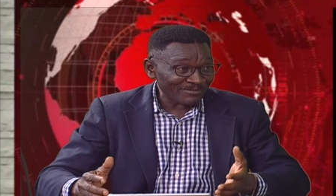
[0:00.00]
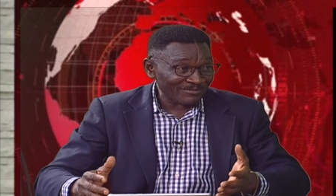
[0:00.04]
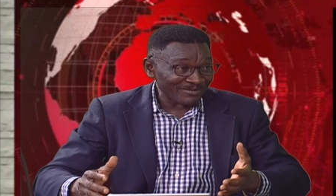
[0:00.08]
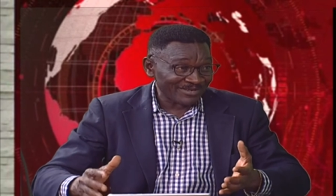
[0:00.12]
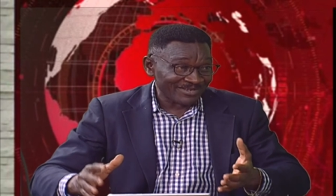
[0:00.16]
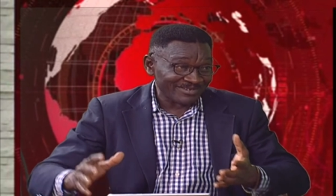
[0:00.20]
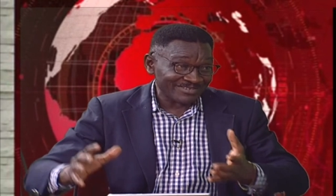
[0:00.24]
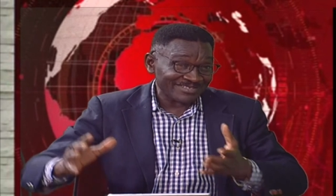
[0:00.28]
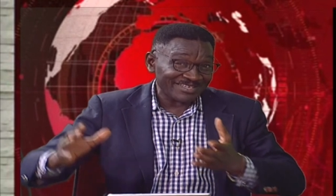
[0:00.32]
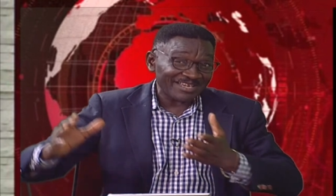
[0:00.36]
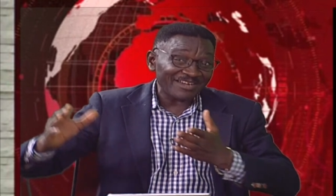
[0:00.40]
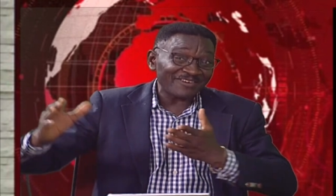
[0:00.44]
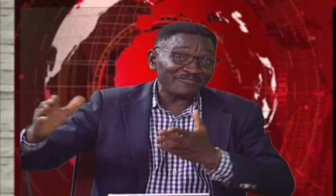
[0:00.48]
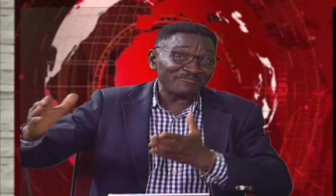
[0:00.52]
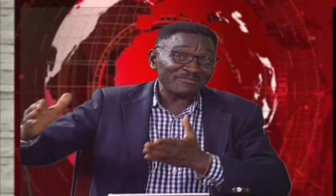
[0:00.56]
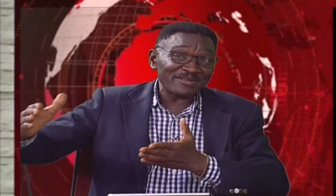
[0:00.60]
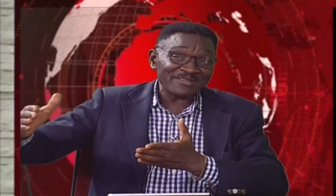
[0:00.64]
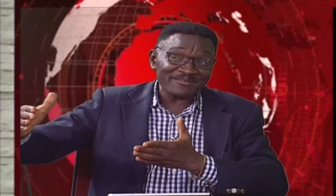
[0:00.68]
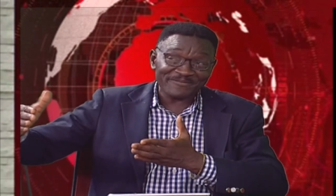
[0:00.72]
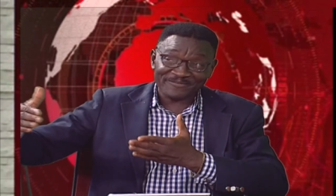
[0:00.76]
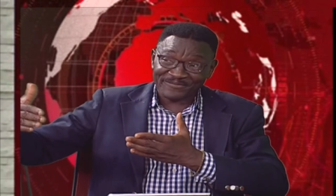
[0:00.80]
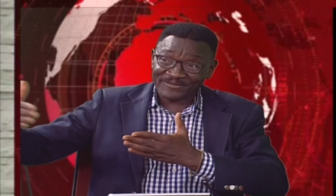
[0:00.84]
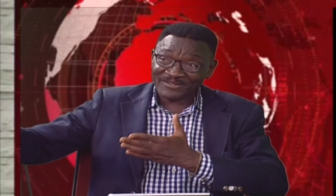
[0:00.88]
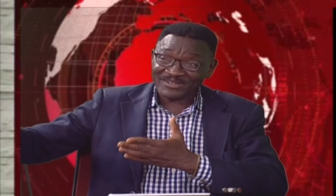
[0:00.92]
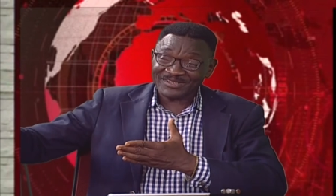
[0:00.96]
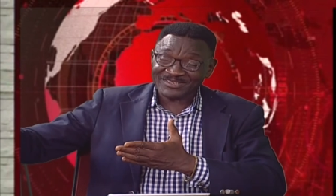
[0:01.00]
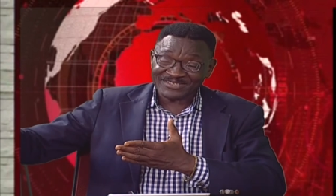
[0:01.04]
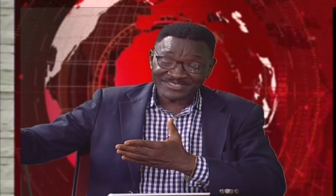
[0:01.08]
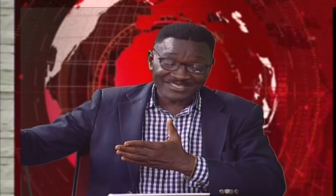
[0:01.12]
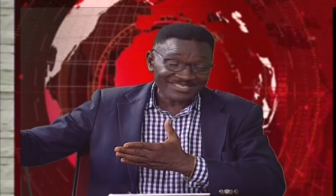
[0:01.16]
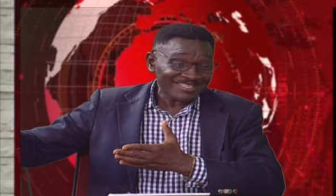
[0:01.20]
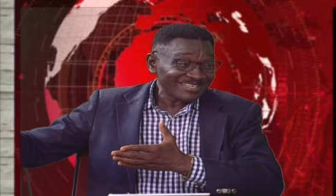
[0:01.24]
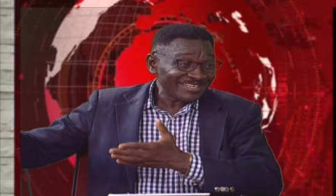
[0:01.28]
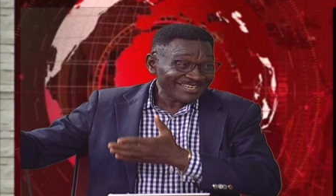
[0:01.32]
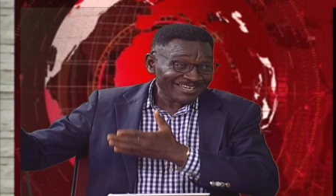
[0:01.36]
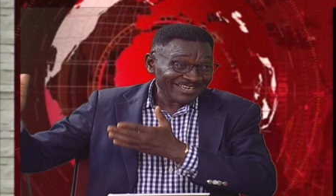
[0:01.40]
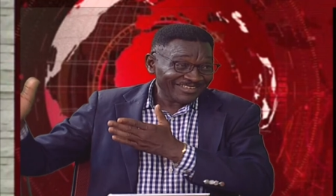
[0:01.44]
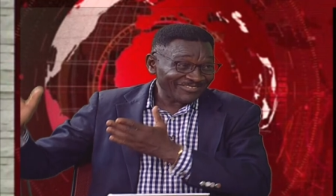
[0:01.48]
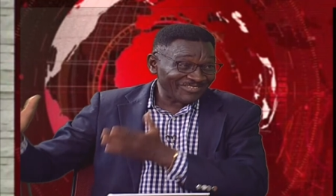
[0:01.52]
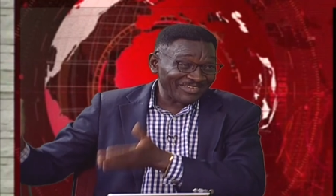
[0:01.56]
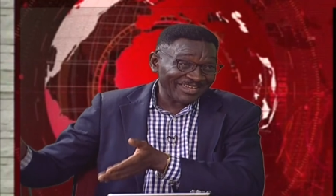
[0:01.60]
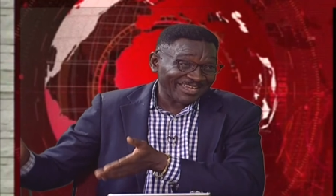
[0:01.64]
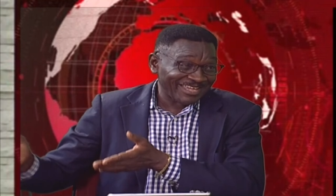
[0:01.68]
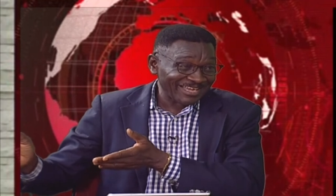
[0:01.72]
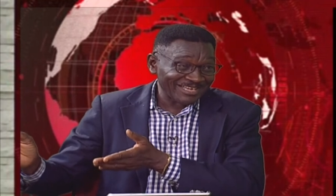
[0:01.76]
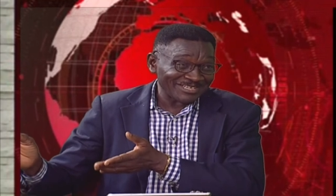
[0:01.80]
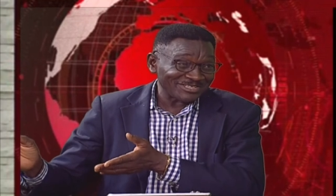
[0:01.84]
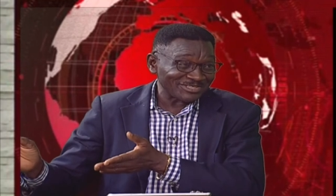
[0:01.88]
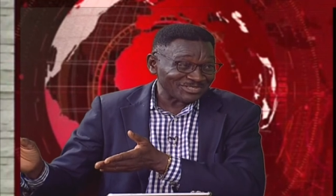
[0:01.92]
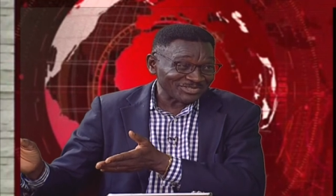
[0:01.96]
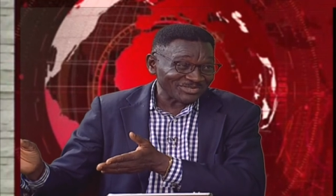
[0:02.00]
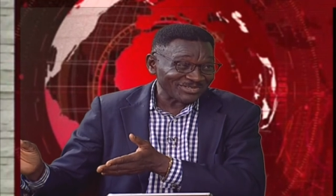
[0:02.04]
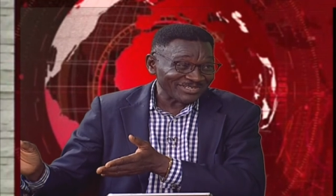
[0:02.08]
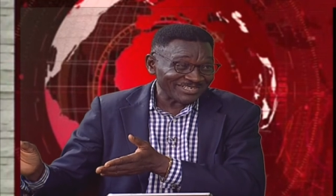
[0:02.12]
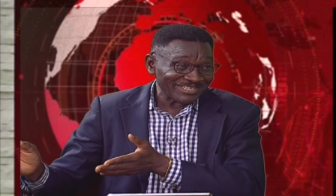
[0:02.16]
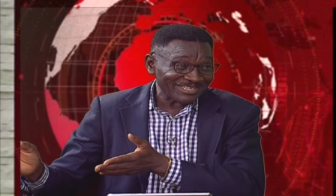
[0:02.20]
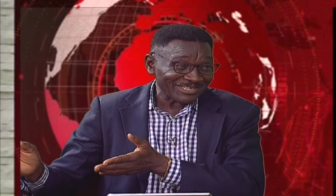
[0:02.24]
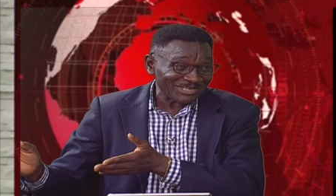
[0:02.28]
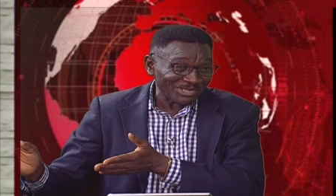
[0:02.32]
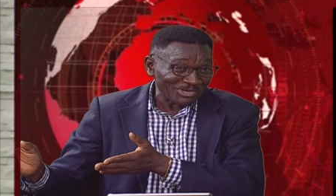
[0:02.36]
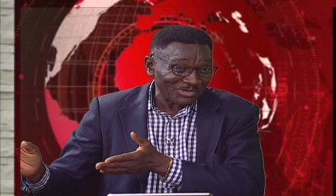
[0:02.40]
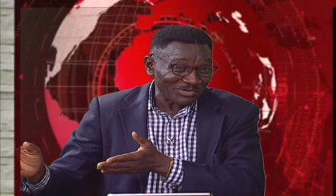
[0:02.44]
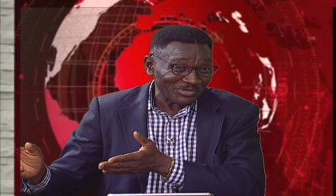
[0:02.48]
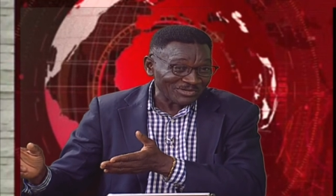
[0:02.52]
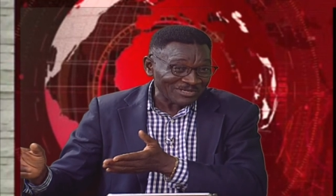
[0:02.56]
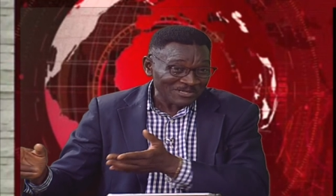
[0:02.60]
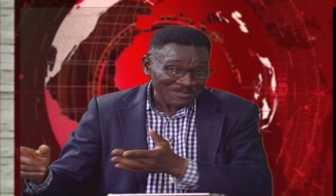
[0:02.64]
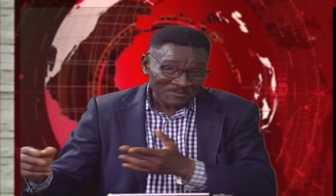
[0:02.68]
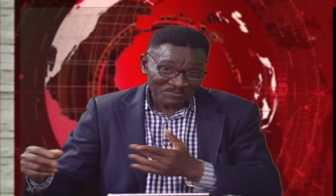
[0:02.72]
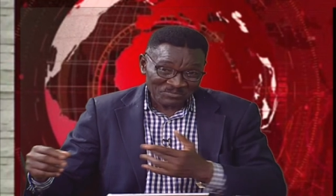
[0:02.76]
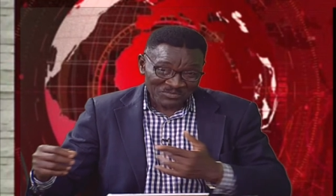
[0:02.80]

because government felt they can do it alone.